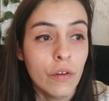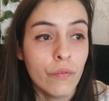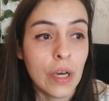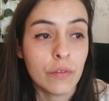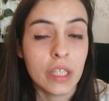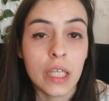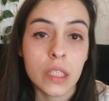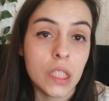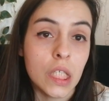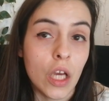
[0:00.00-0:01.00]
found
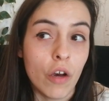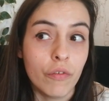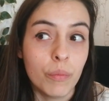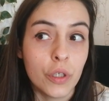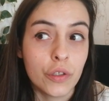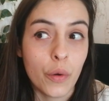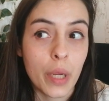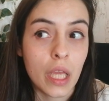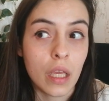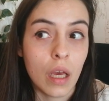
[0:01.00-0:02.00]
guilty of
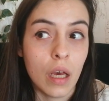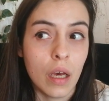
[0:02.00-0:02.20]
murdering